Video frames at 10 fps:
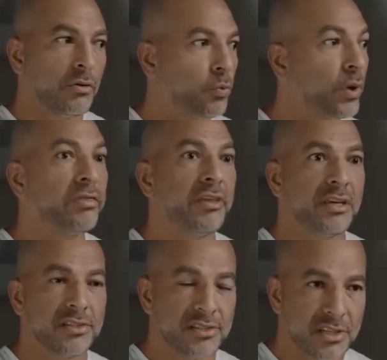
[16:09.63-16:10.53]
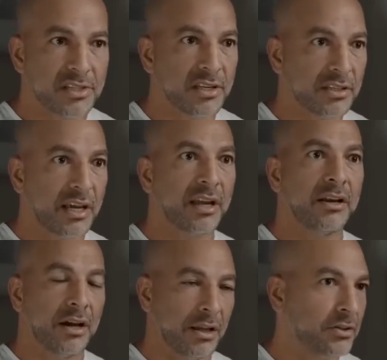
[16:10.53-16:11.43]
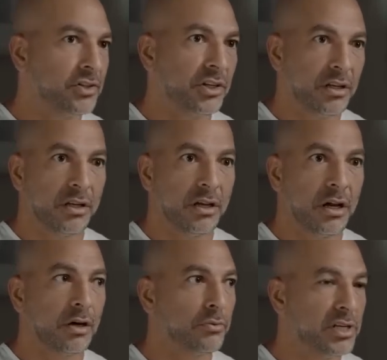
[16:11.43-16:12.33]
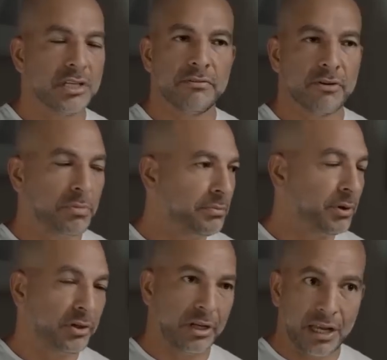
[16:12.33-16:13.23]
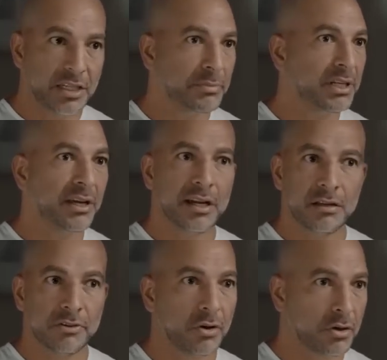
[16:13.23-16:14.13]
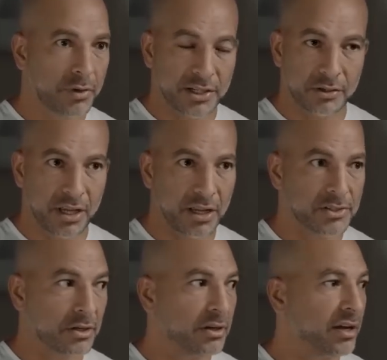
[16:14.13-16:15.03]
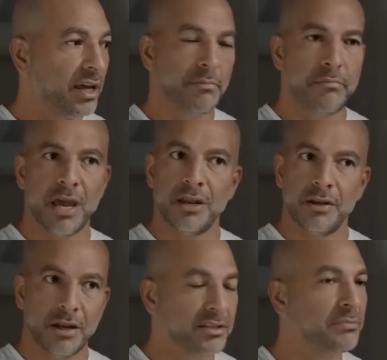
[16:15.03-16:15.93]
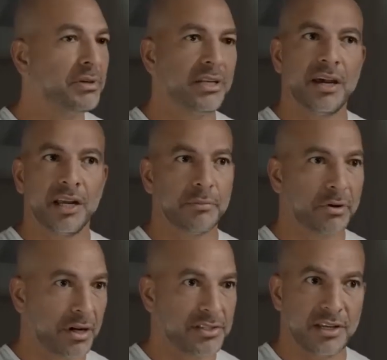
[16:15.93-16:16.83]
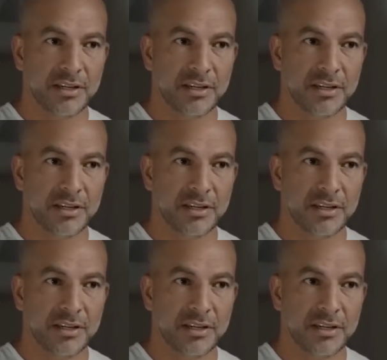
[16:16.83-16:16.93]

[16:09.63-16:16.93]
with the existing technology, a reason for people not to be dying of colorectal cancer and men not to be dying of prostate